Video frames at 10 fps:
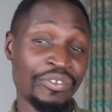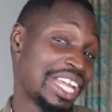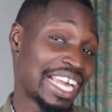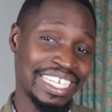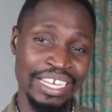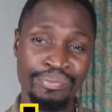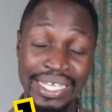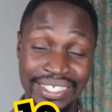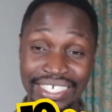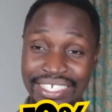every year,
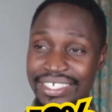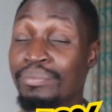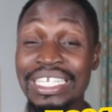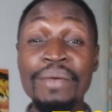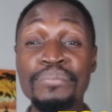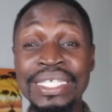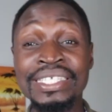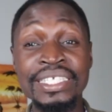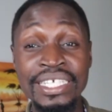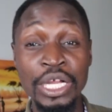10%, but a
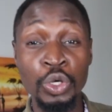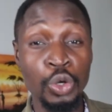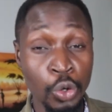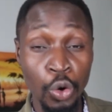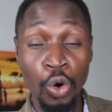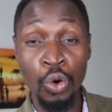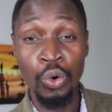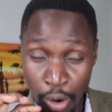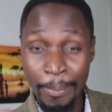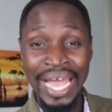business can grow
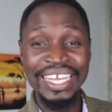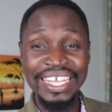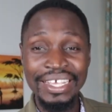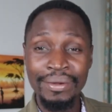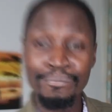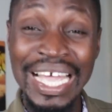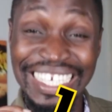your money by